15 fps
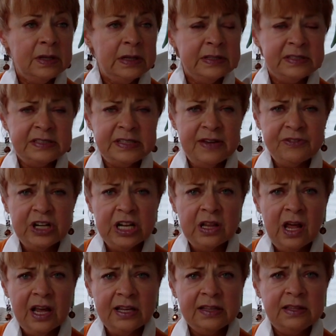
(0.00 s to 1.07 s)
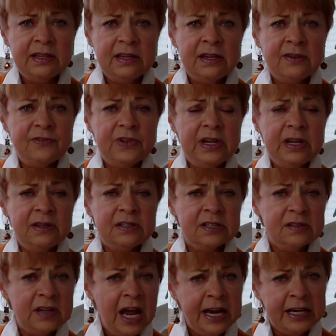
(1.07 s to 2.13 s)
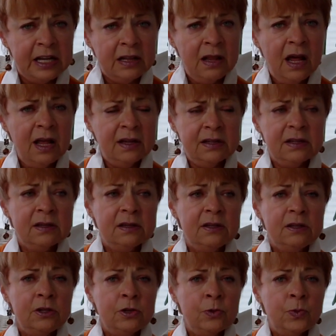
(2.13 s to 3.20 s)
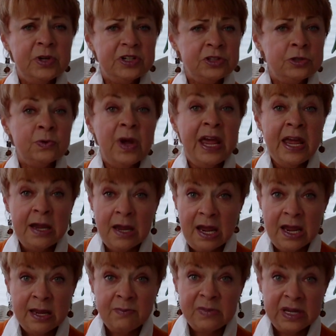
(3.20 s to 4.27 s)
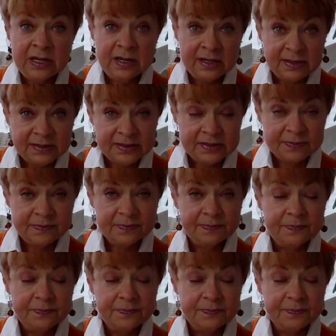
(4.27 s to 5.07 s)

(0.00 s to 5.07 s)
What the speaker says: At 7 o'clock in the evening till 9 o'clock, you went to AA meetings.